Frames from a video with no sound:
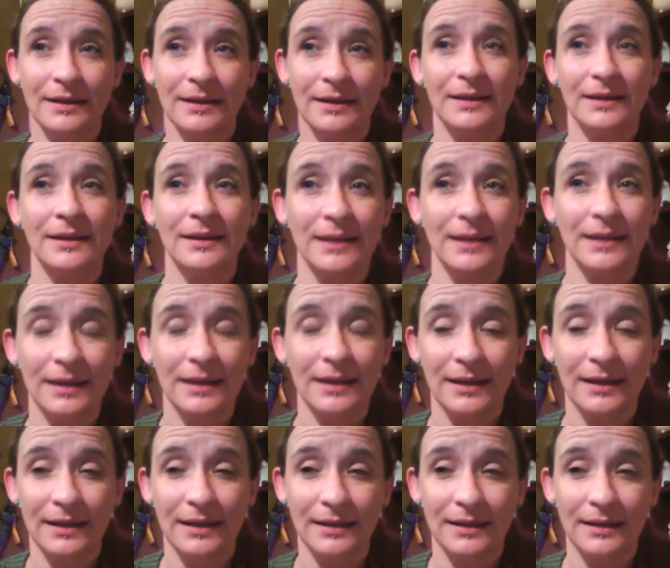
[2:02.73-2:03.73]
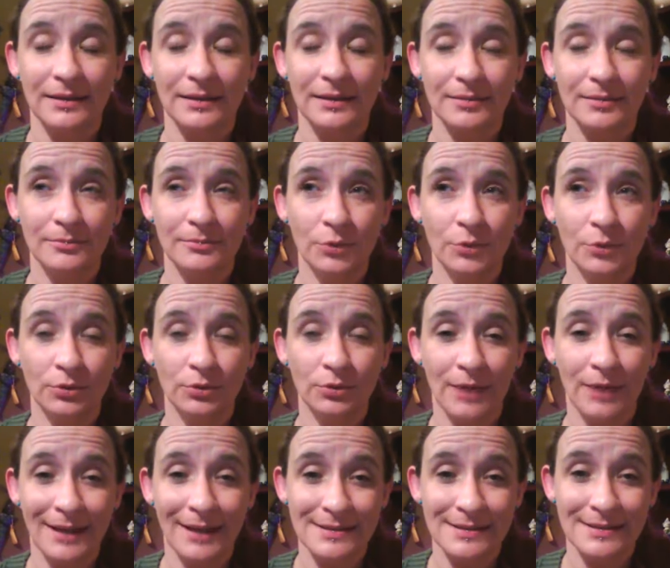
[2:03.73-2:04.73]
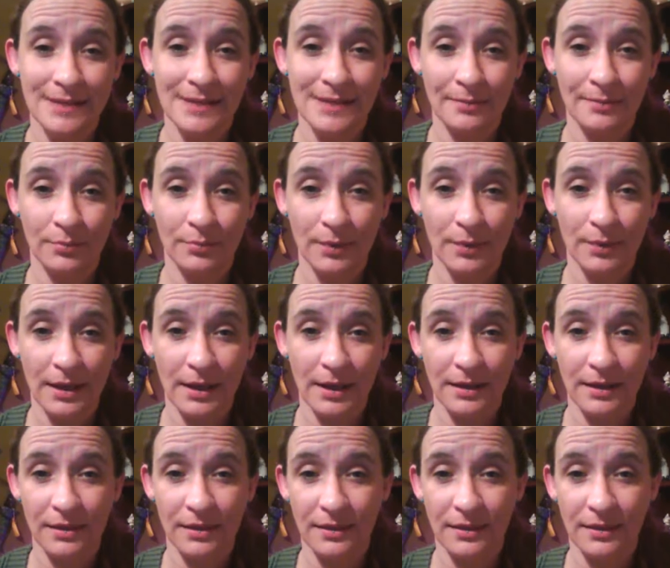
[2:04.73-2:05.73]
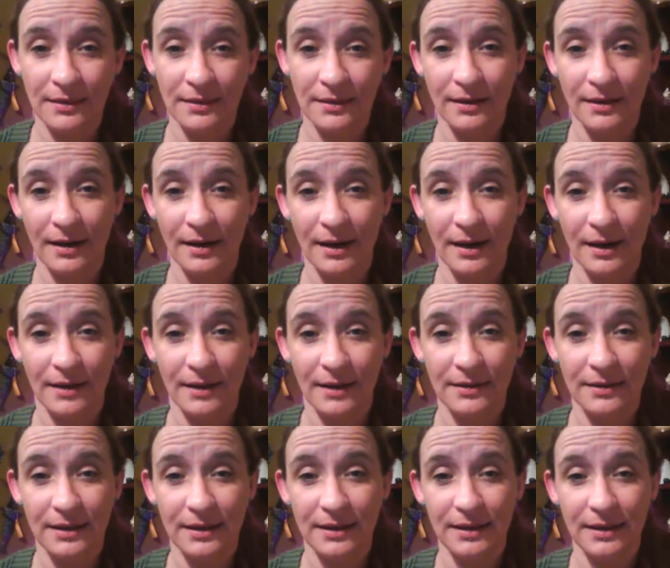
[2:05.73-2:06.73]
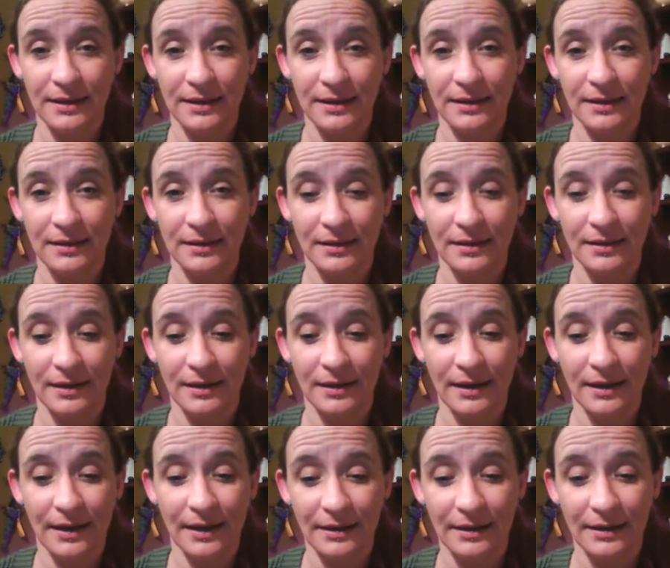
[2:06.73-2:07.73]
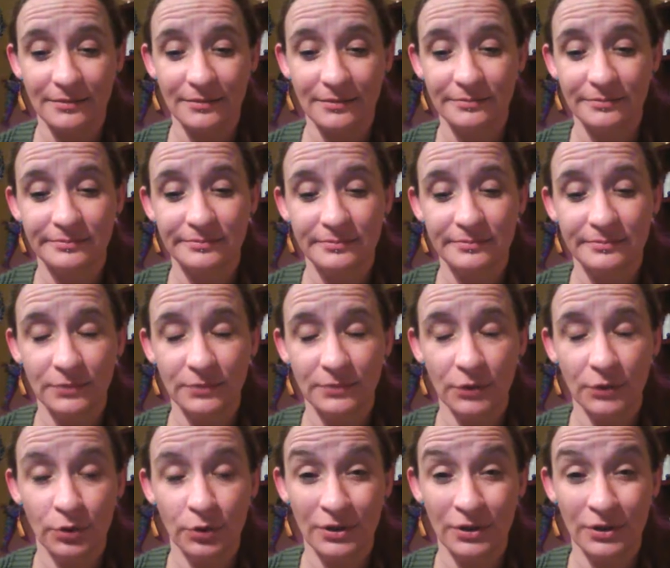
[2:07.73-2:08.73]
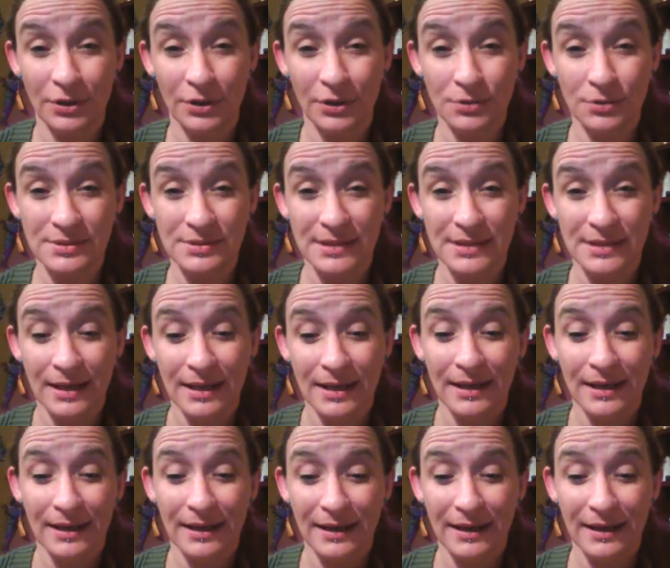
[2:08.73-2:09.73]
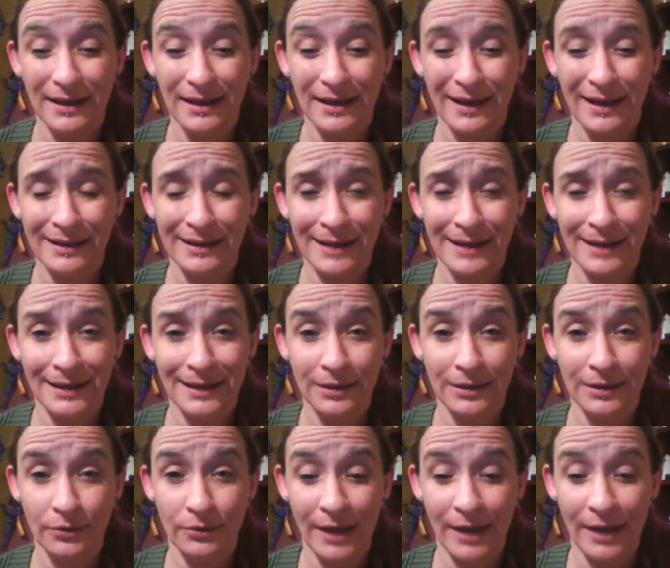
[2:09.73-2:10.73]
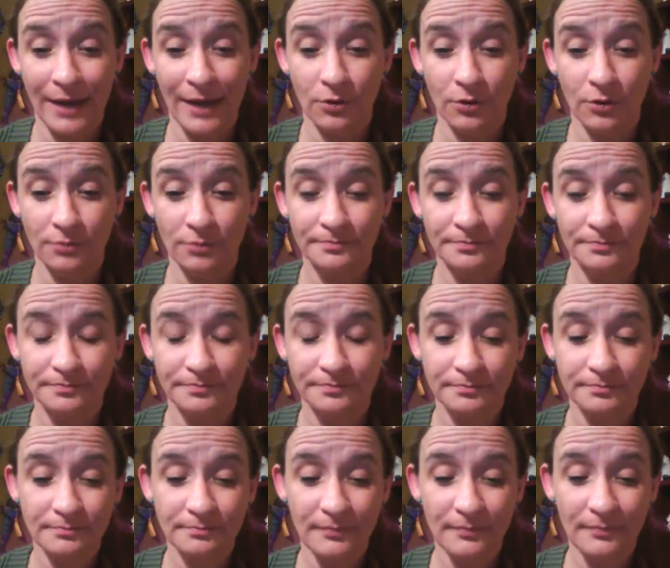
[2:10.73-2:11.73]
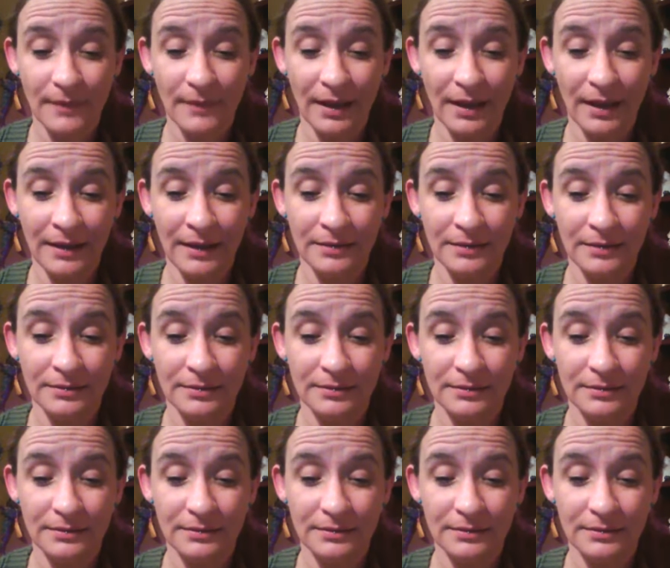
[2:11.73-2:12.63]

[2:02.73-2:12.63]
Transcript: the moon lines up with the lunar nodes at a 90-degree angle, and